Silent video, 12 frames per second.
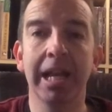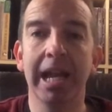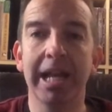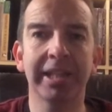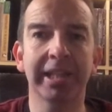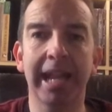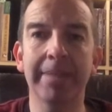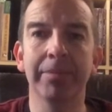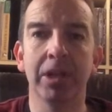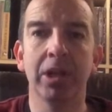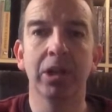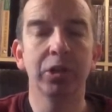It's a game
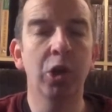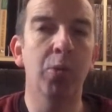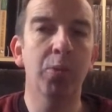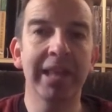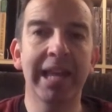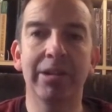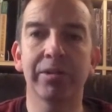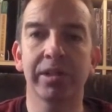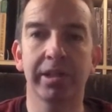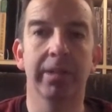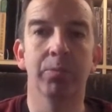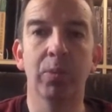not without
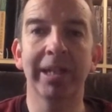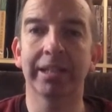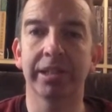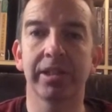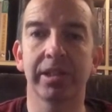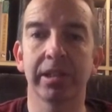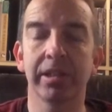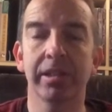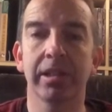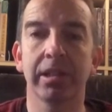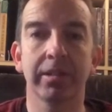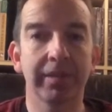some
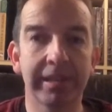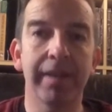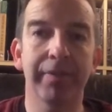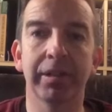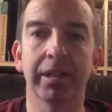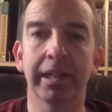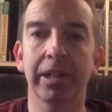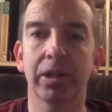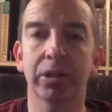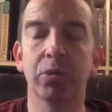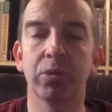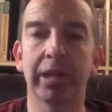weaknesses, definitely,
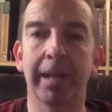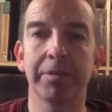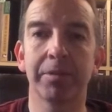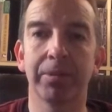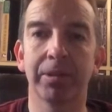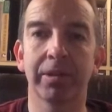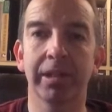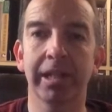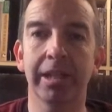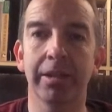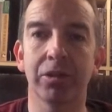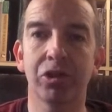like all games, but
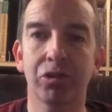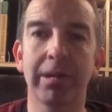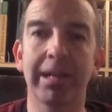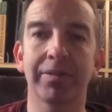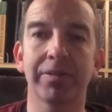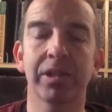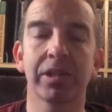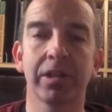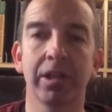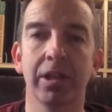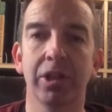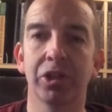the strengths
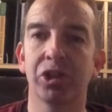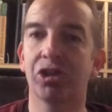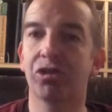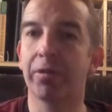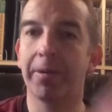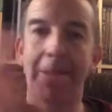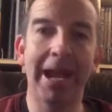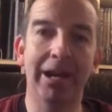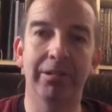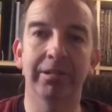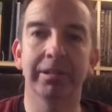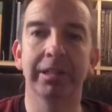strip
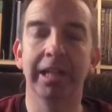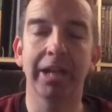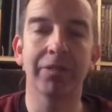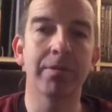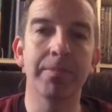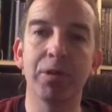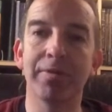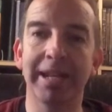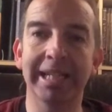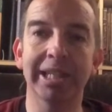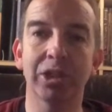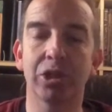out and remove
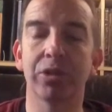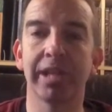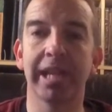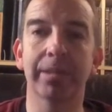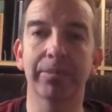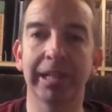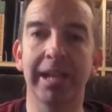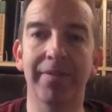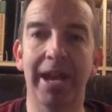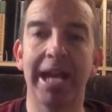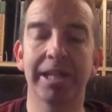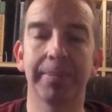any issues anybody
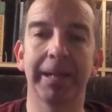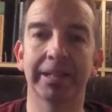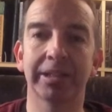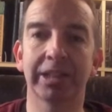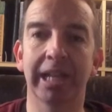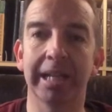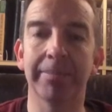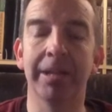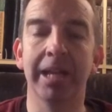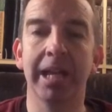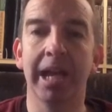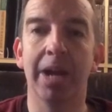ever has about this game,
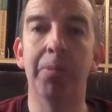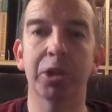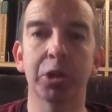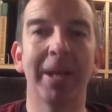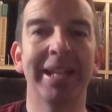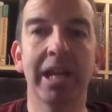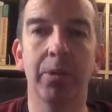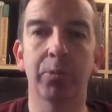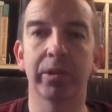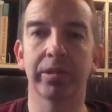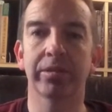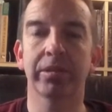and what you end up
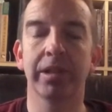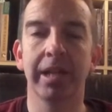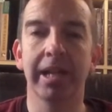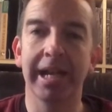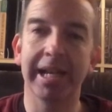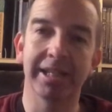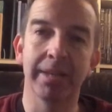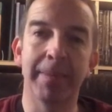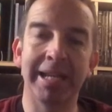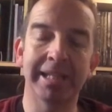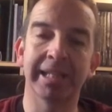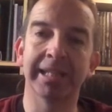with is an
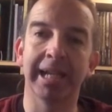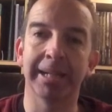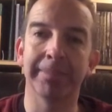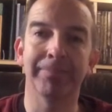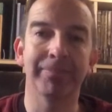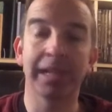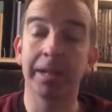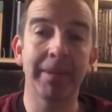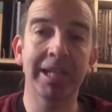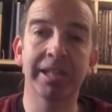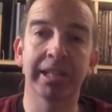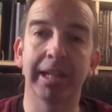amazing game. An
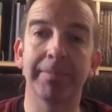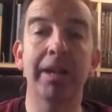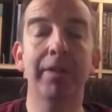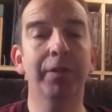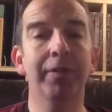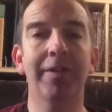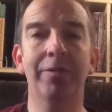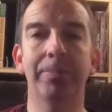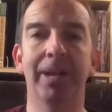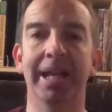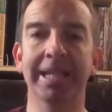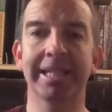amazing game. Now, if you've ever
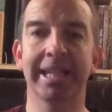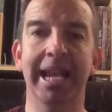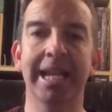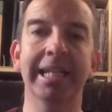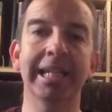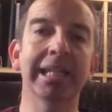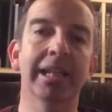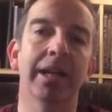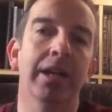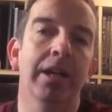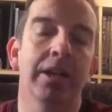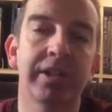played any
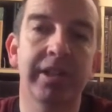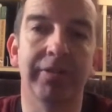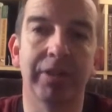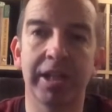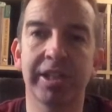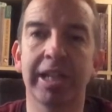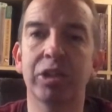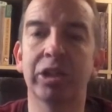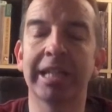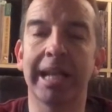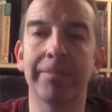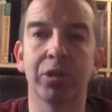
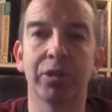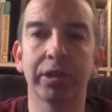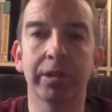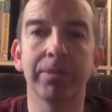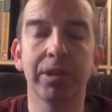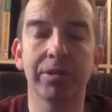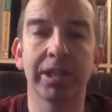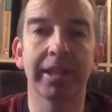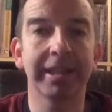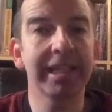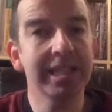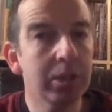Civilization games on the computer,
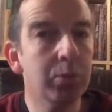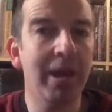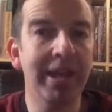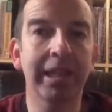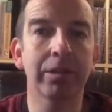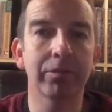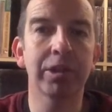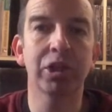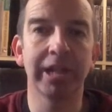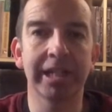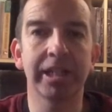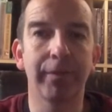this is where they
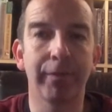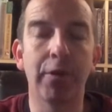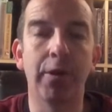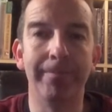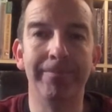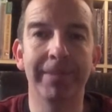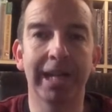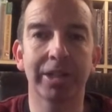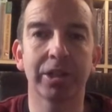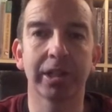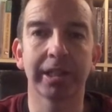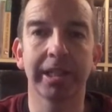originated from,
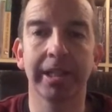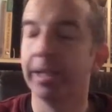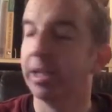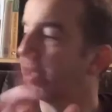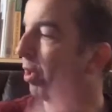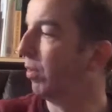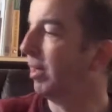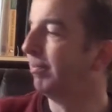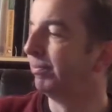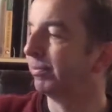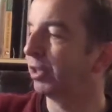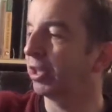actually. So
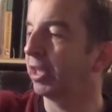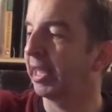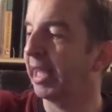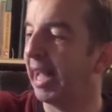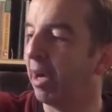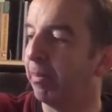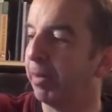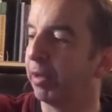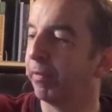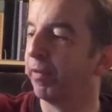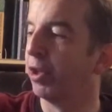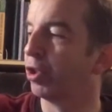I'm just going to get out
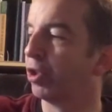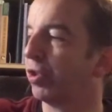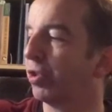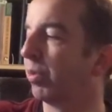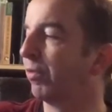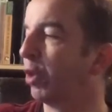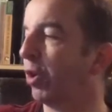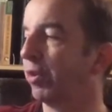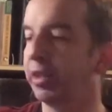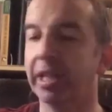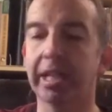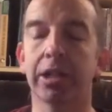both versions. We've
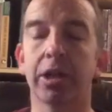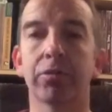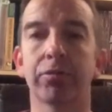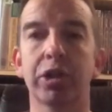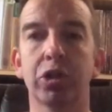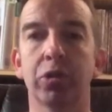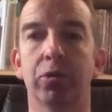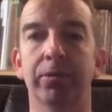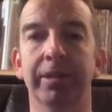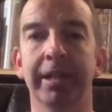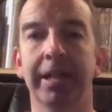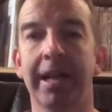got the
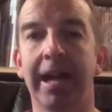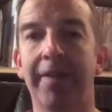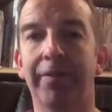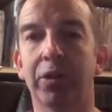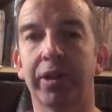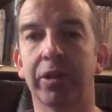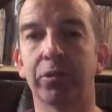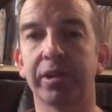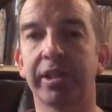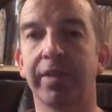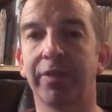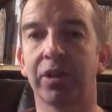original Avalon Hill
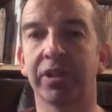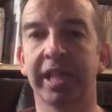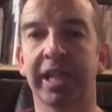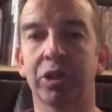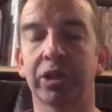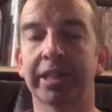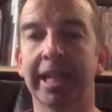Civilization